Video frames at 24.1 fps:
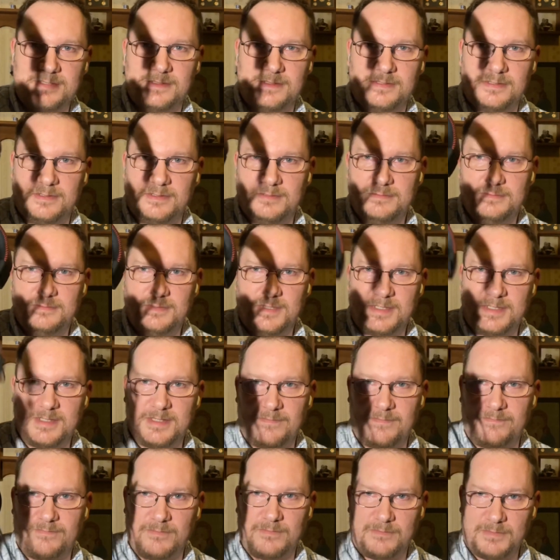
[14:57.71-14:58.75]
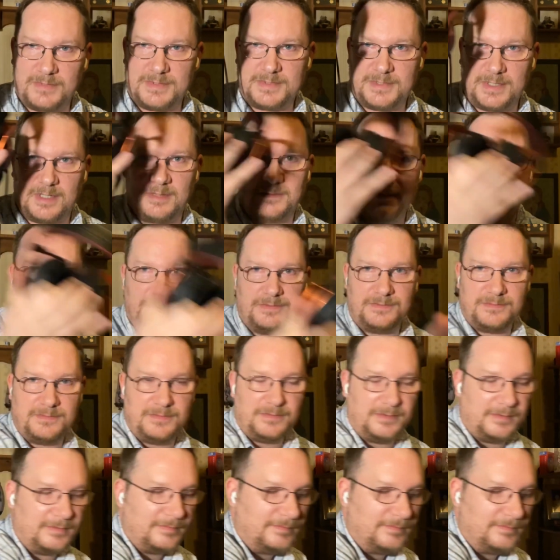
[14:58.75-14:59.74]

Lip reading: on, except for what's coming through